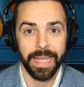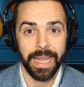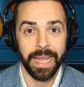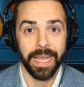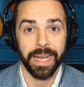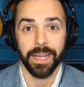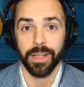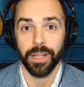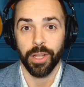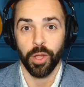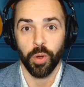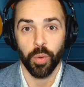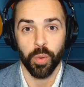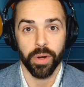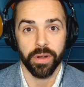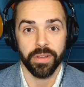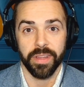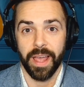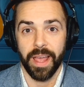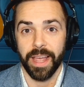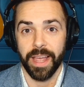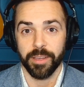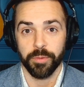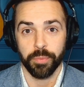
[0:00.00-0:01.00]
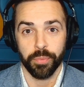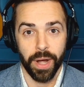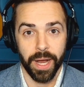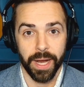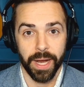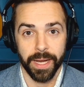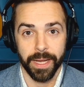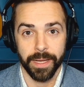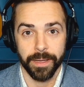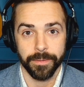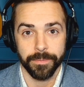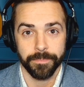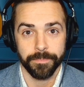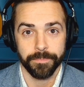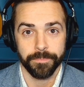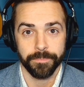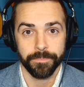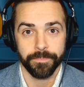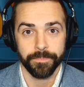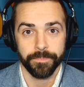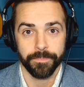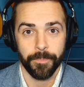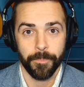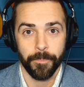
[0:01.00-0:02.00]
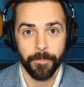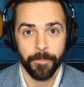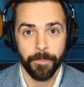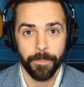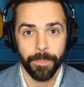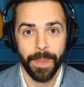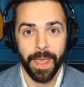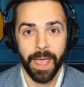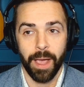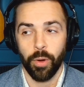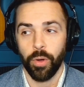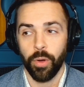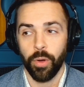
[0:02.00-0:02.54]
in a lower tax bracket. Now,